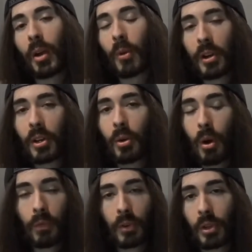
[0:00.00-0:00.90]
I want to go
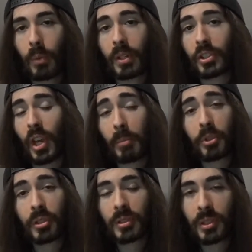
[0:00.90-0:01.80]
over the
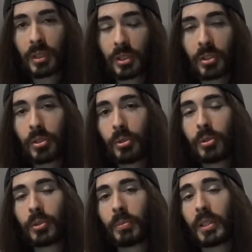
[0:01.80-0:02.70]
reception to this
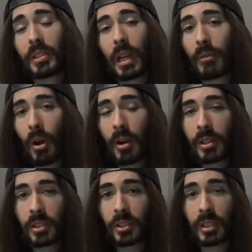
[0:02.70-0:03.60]
news because I've
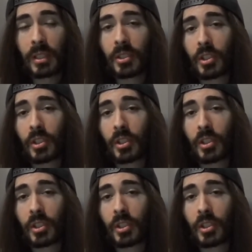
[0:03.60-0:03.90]
already seen